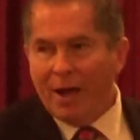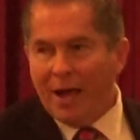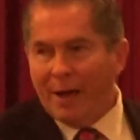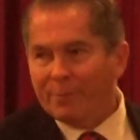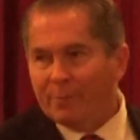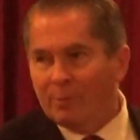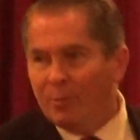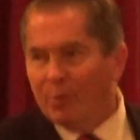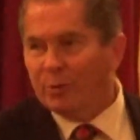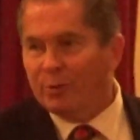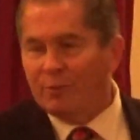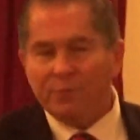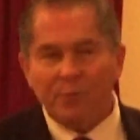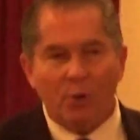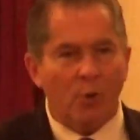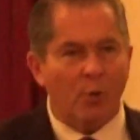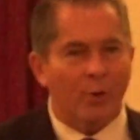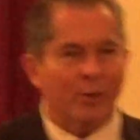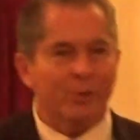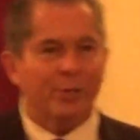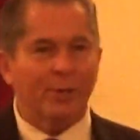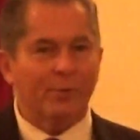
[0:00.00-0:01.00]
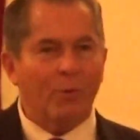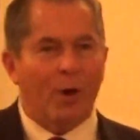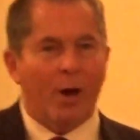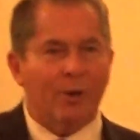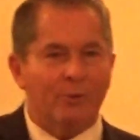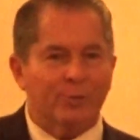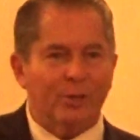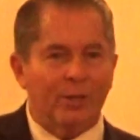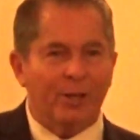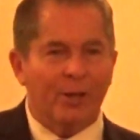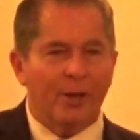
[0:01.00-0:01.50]
dropped them on the floor as he
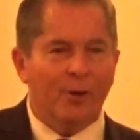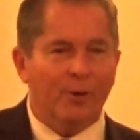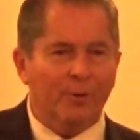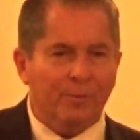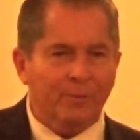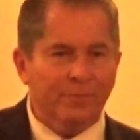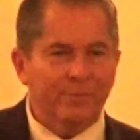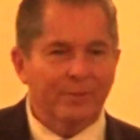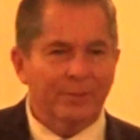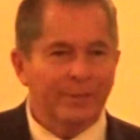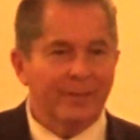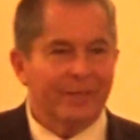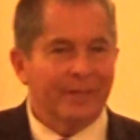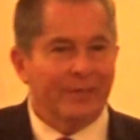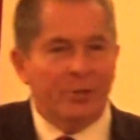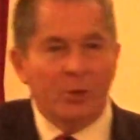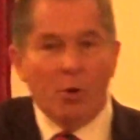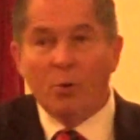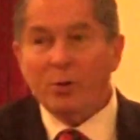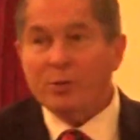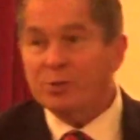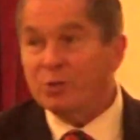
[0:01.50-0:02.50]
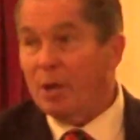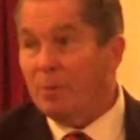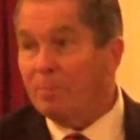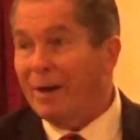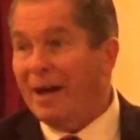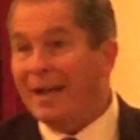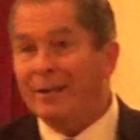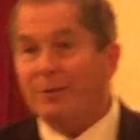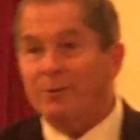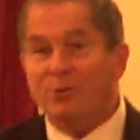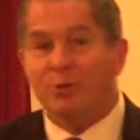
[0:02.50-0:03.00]
walked along, knowing
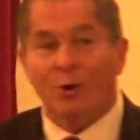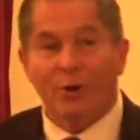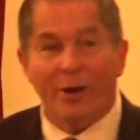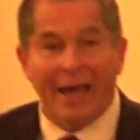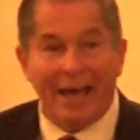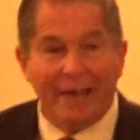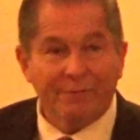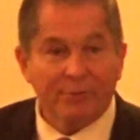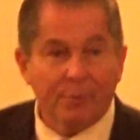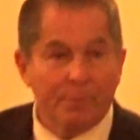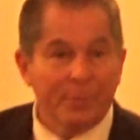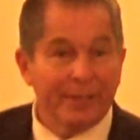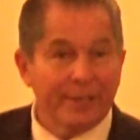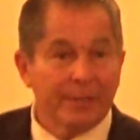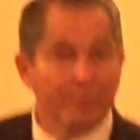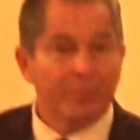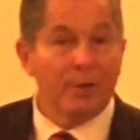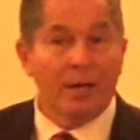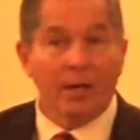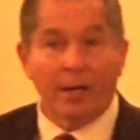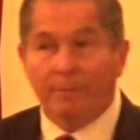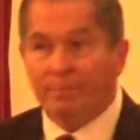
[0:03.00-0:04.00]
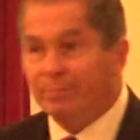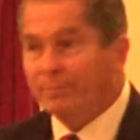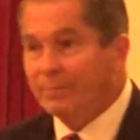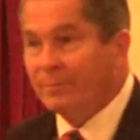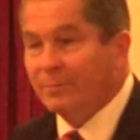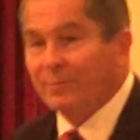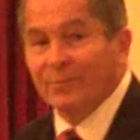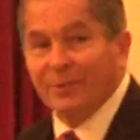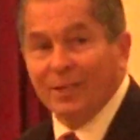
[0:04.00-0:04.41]
somebody was going to have to pick them up.